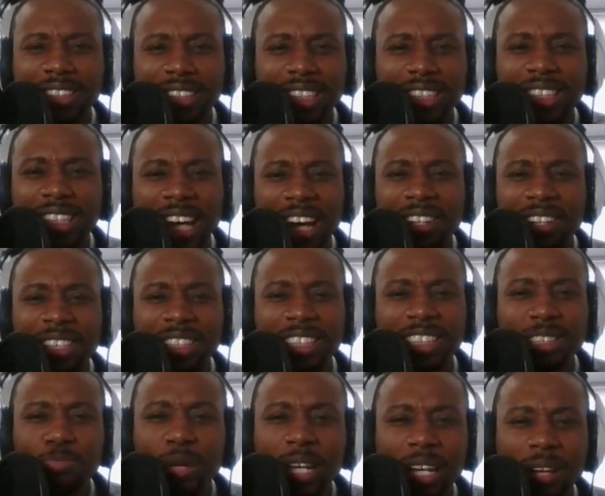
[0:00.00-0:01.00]
Just how does
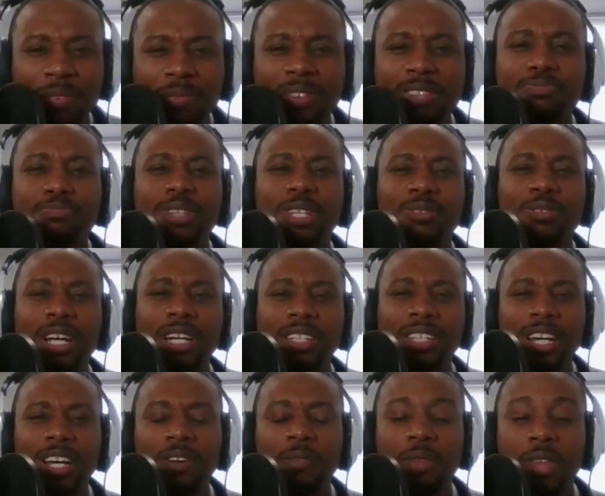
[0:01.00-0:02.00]
this benefit me
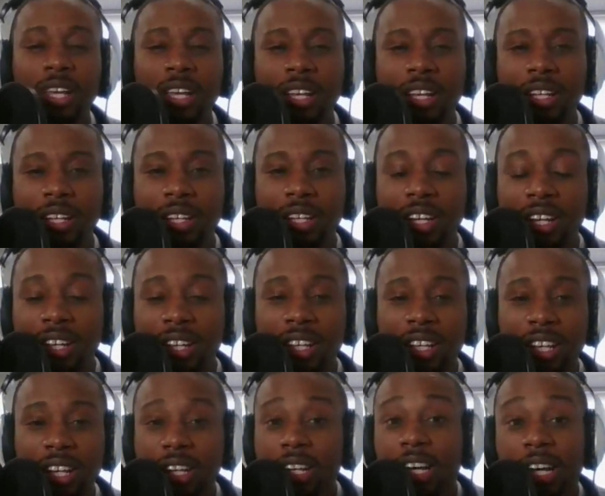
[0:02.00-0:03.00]
right now?
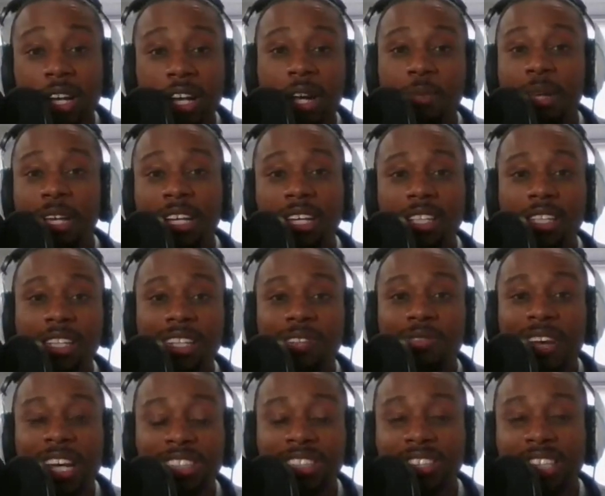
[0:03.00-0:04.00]
And,
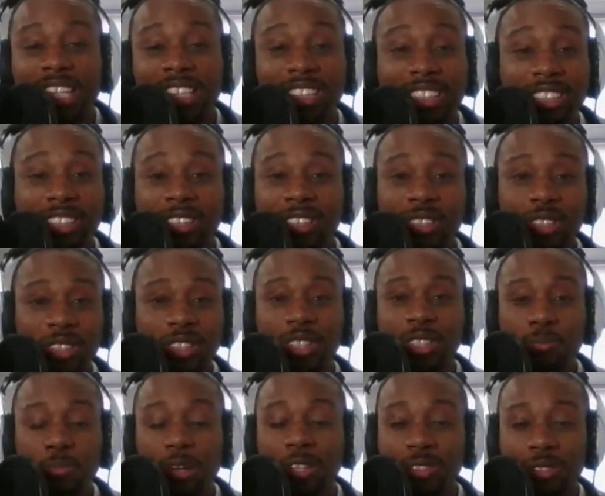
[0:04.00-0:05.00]
the vaccination,
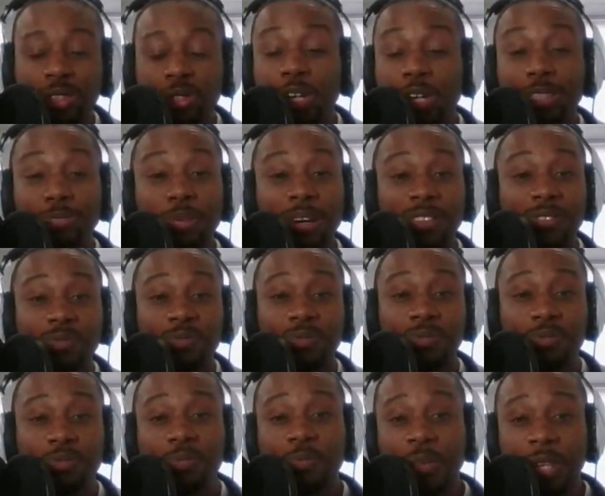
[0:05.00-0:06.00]
the personal choice, but
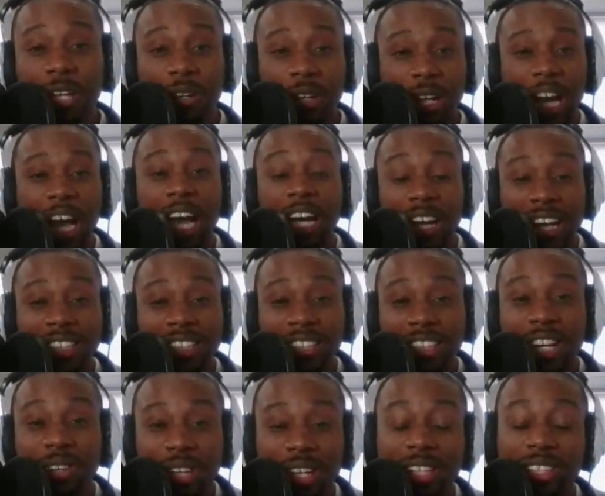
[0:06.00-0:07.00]
I
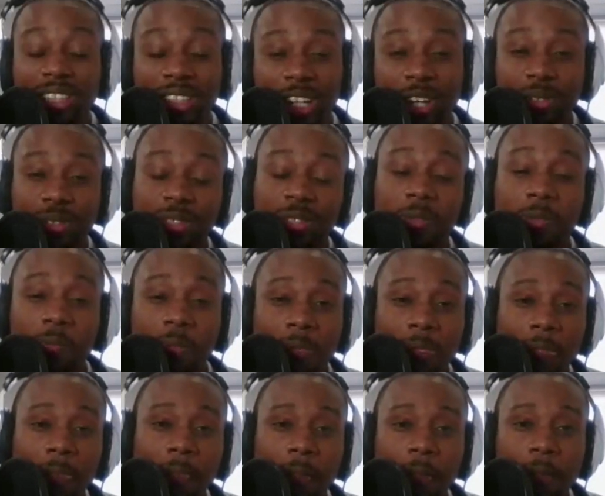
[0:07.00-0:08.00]
still need a shelter.
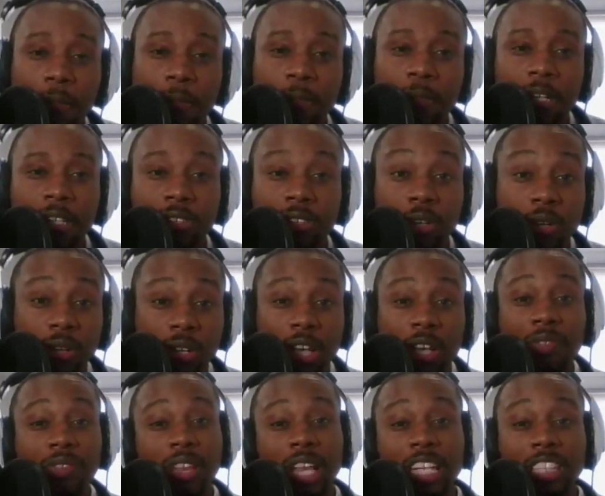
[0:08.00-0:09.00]
So
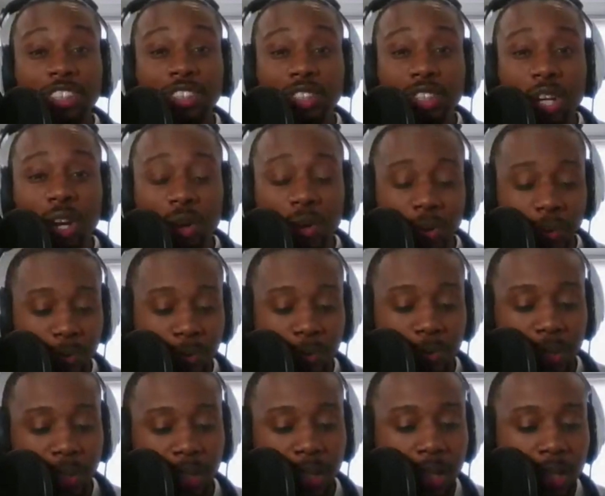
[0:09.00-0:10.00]
if that's you,
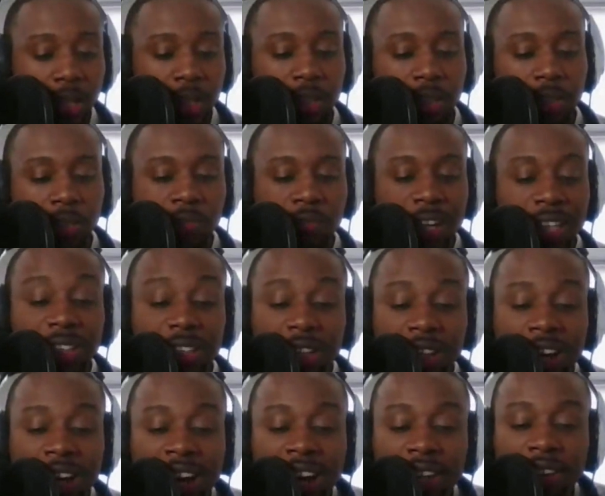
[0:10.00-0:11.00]
visit
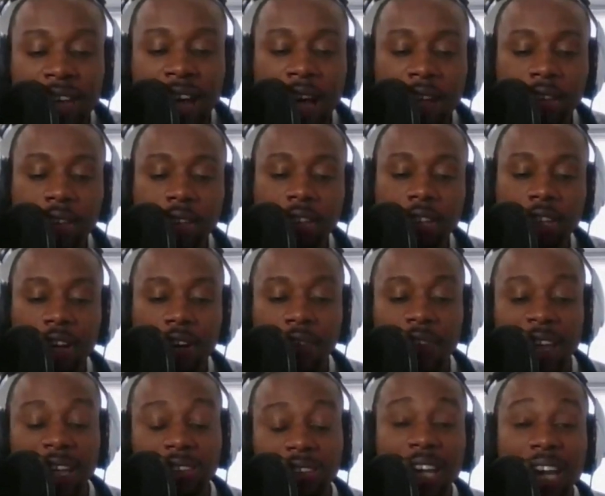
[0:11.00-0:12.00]

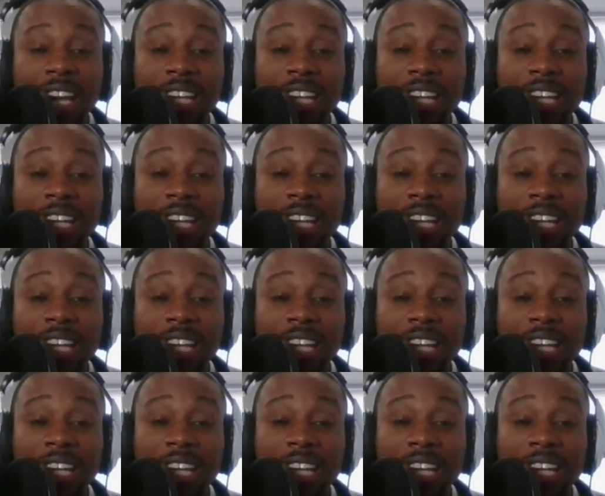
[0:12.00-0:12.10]
HUD.gov. That's